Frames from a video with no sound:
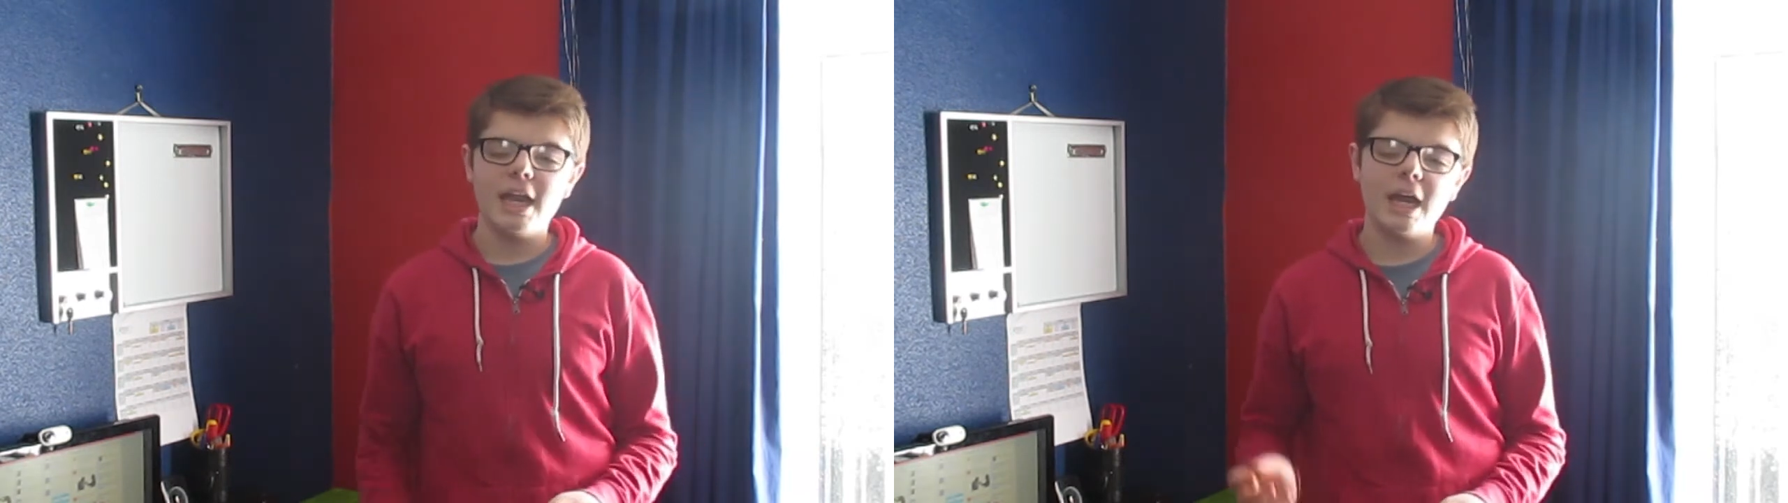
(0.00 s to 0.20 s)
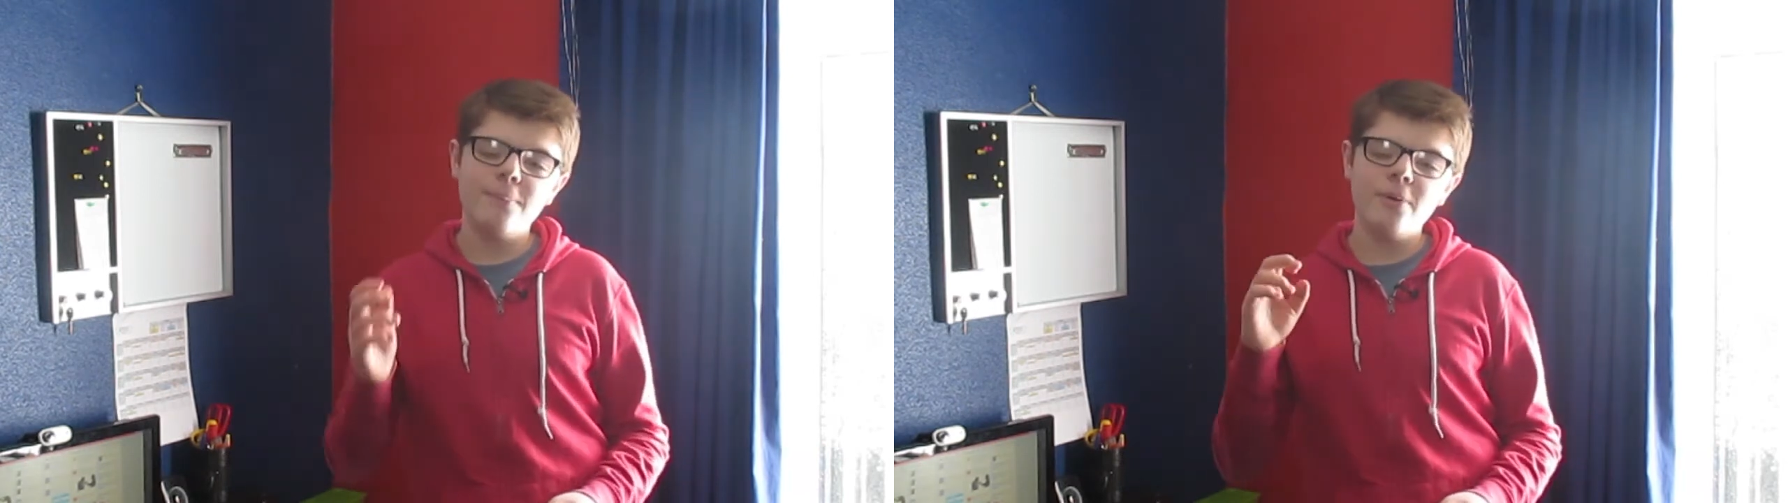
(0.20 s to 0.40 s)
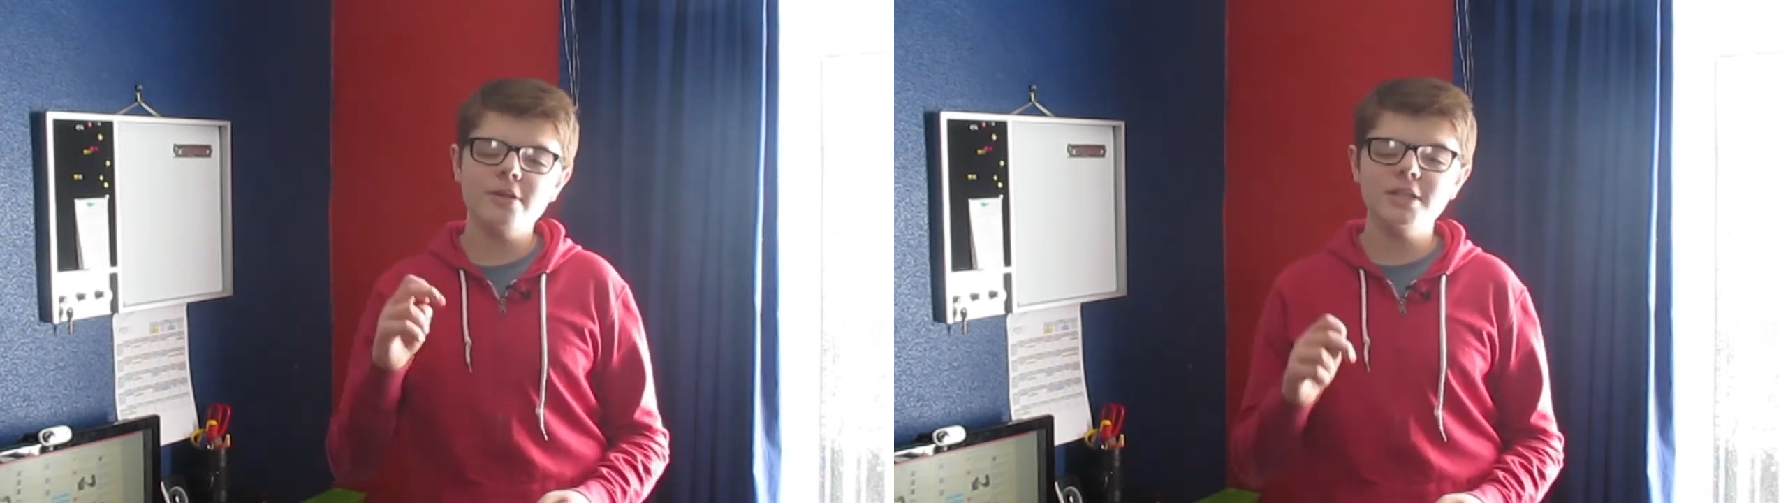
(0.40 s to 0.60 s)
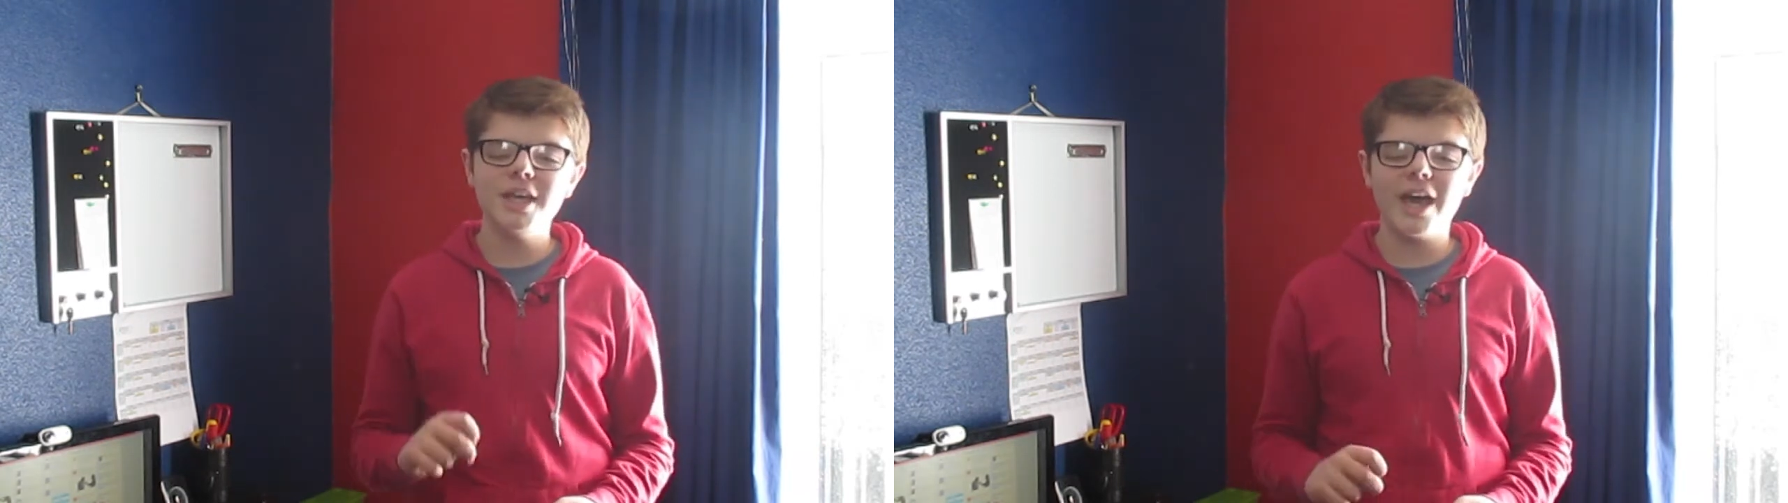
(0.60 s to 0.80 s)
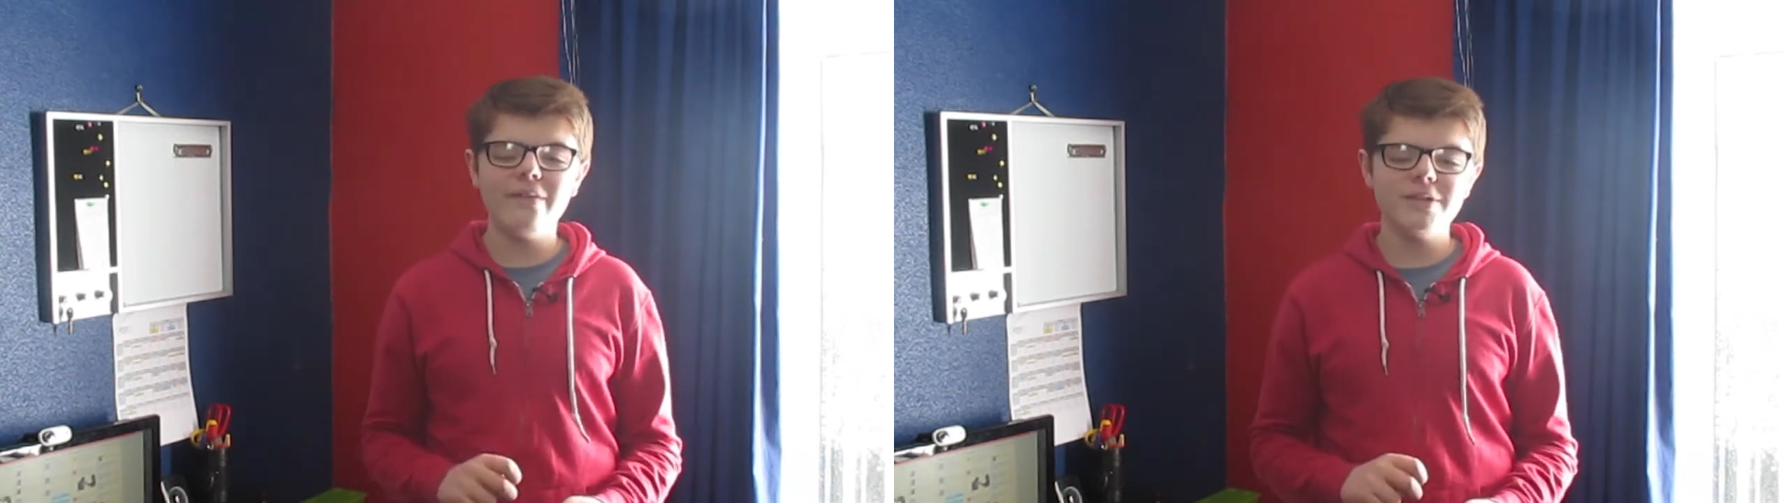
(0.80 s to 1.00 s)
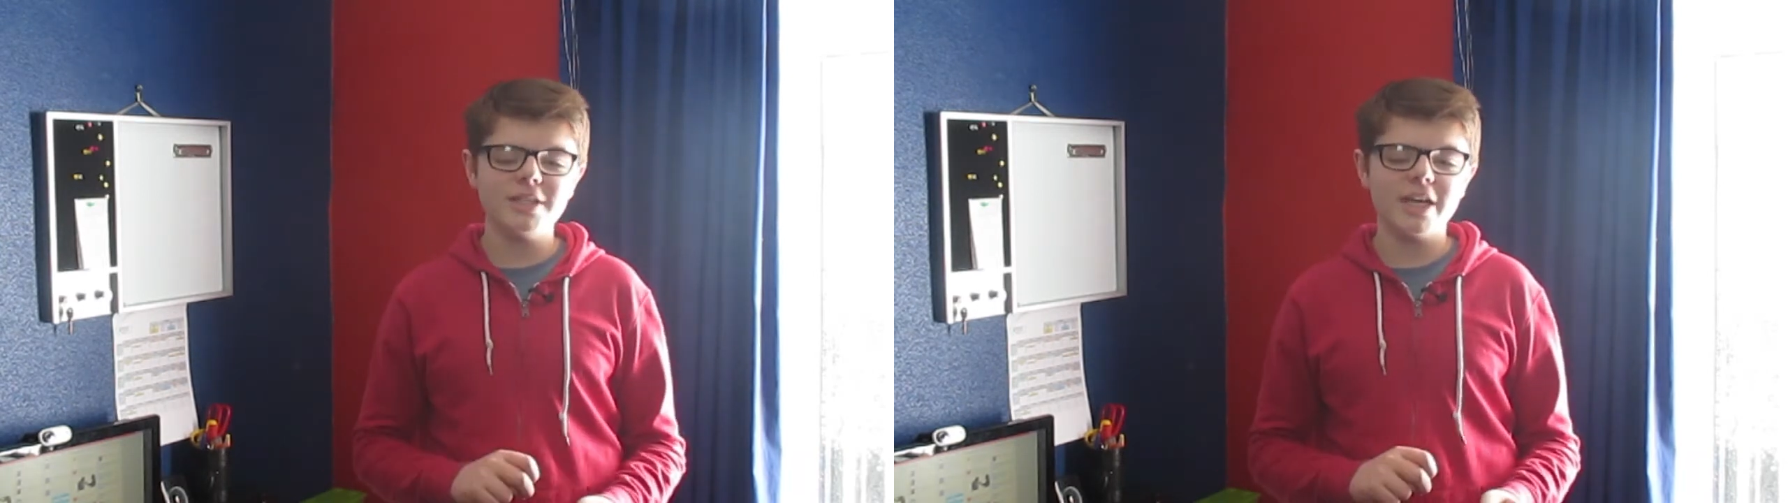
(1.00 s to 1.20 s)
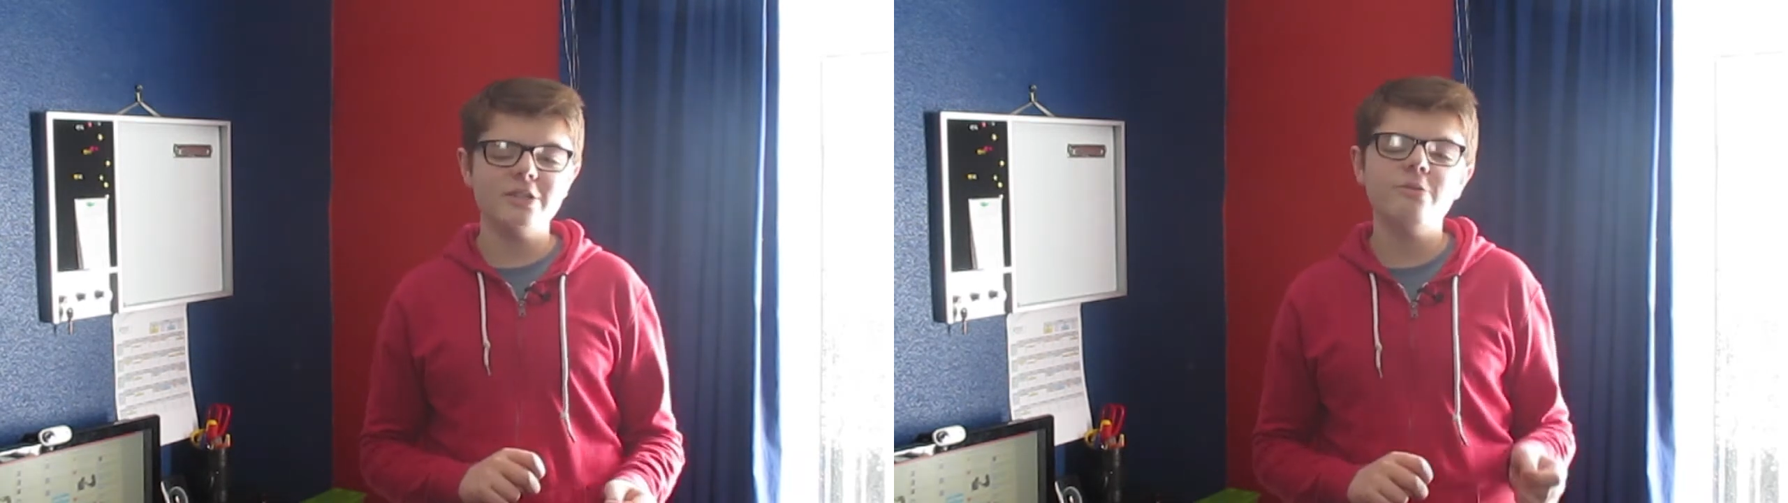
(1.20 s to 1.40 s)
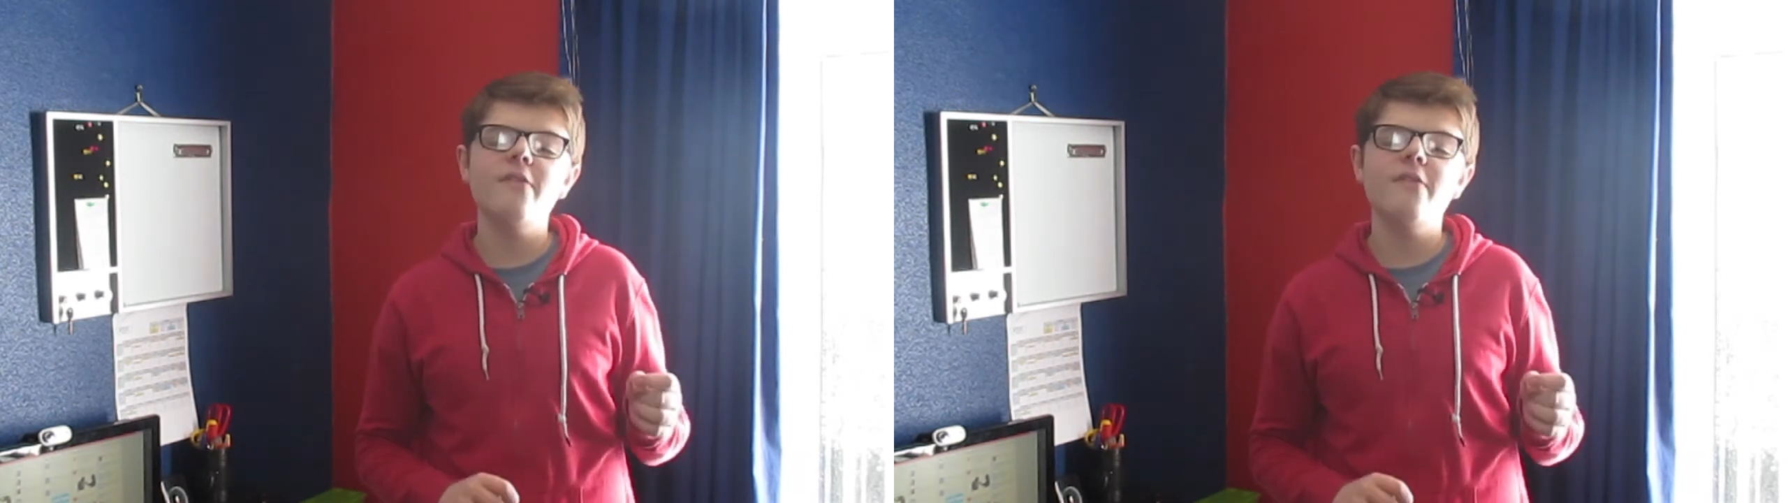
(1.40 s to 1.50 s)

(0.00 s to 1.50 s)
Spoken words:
Now personally, I've decided to